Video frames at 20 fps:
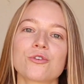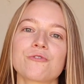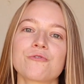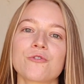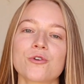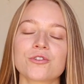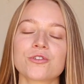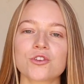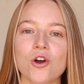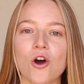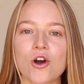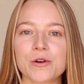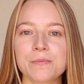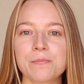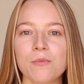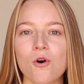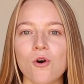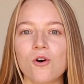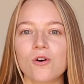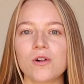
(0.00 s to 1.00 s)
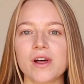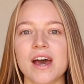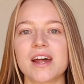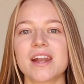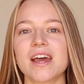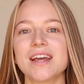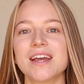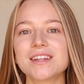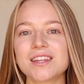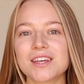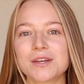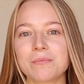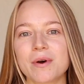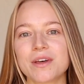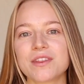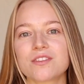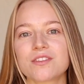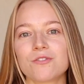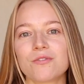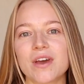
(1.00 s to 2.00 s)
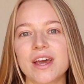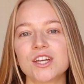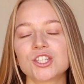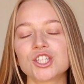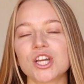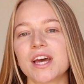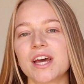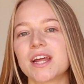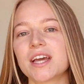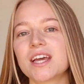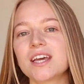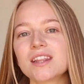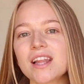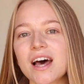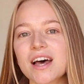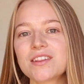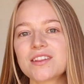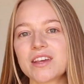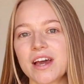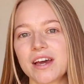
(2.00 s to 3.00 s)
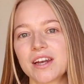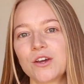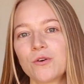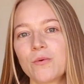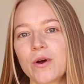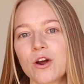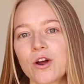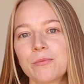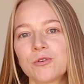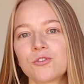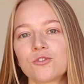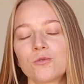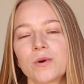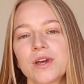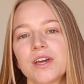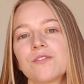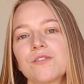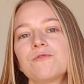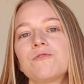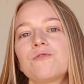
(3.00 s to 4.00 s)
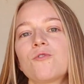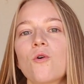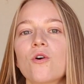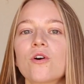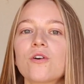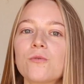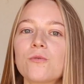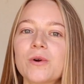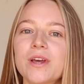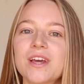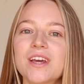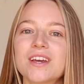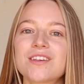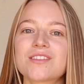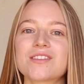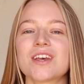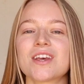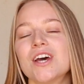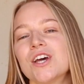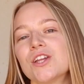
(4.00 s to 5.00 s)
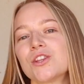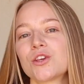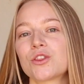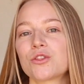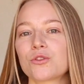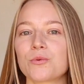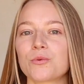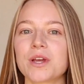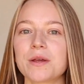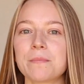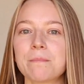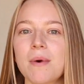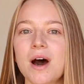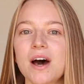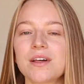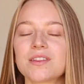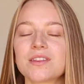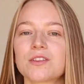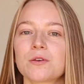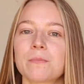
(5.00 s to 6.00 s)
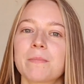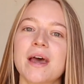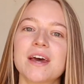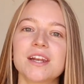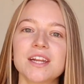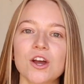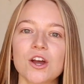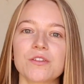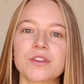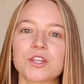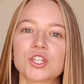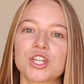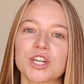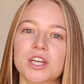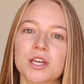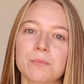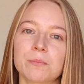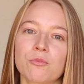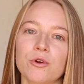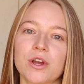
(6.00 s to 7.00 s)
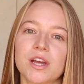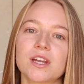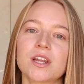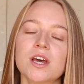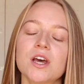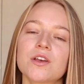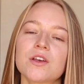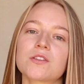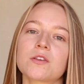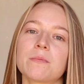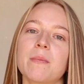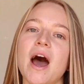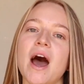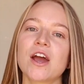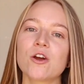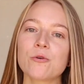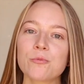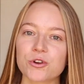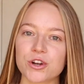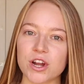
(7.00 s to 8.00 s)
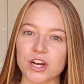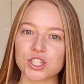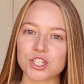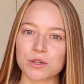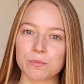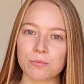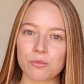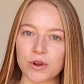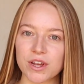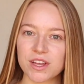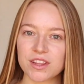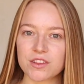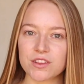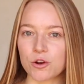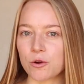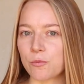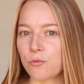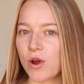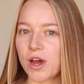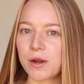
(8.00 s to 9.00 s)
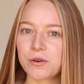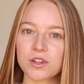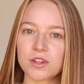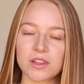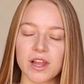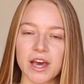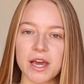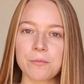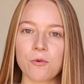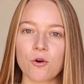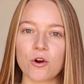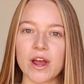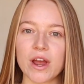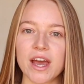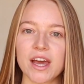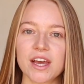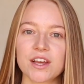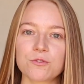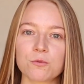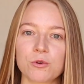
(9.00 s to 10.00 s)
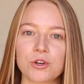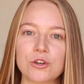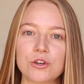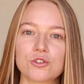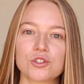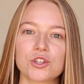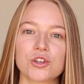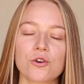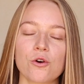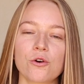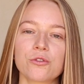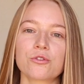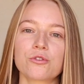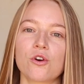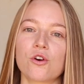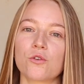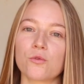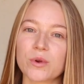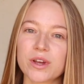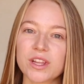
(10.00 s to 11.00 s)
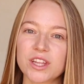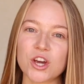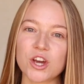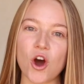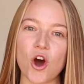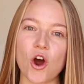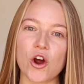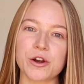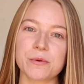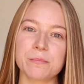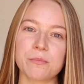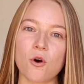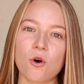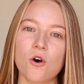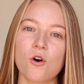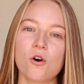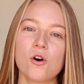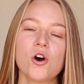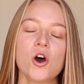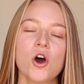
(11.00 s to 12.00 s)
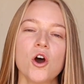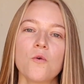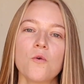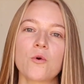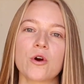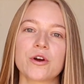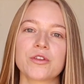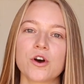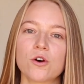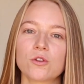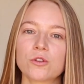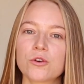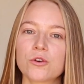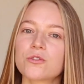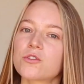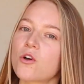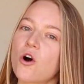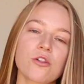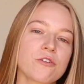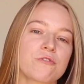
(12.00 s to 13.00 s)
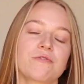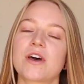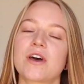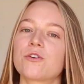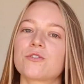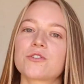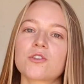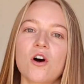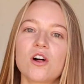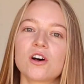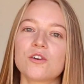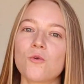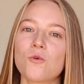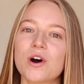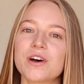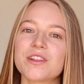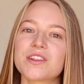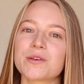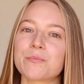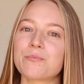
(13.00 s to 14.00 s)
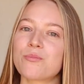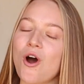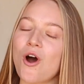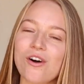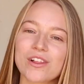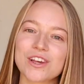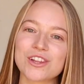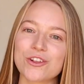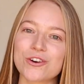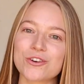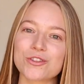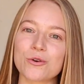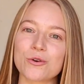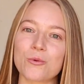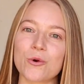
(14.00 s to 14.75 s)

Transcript: their first hard molt at 18 months of age, and it can last anywhere between 4 weeks to 3 months, depending on the chicken breed. Some higher production breeds that are bred to lay more eggs will usually go through a really hard molt where they'll lose all their feathers all at once and probably look the